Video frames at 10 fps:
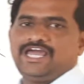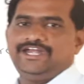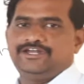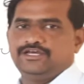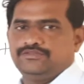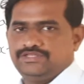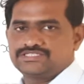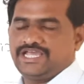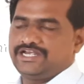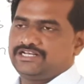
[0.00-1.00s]
light.
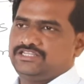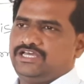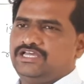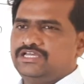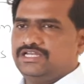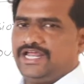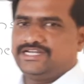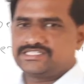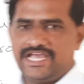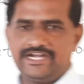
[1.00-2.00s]

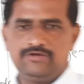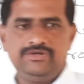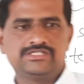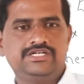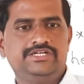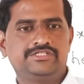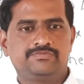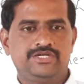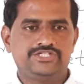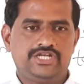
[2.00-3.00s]
Scatter means
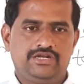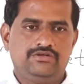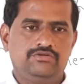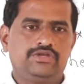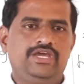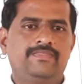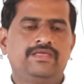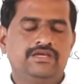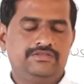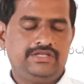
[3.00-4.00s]
dispersion.
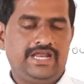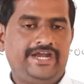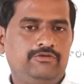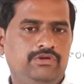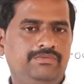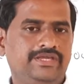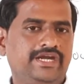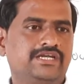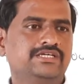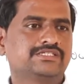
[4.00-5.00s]
Okay, the light will be
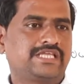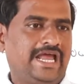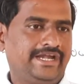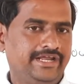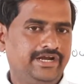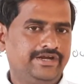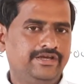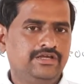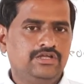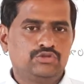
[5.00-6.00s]
get
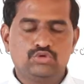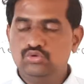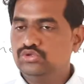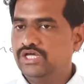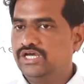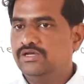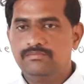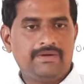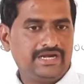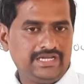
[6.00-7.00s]
scattered through
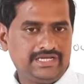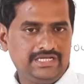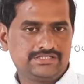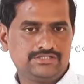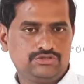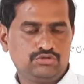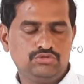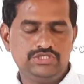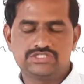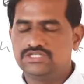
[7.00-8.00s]
the particles
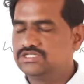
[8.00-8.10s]
through this